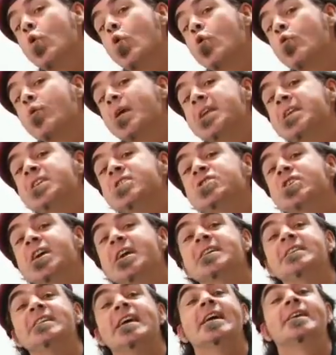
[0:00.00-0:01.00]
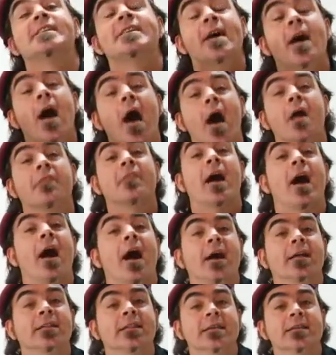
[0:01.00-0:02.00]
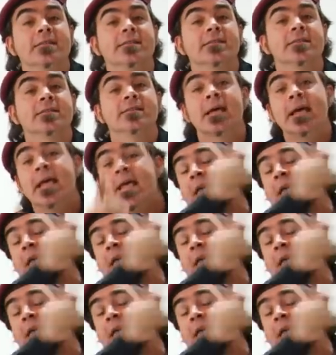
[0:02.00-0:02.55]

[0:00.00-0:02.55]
already checked out our other art lessons,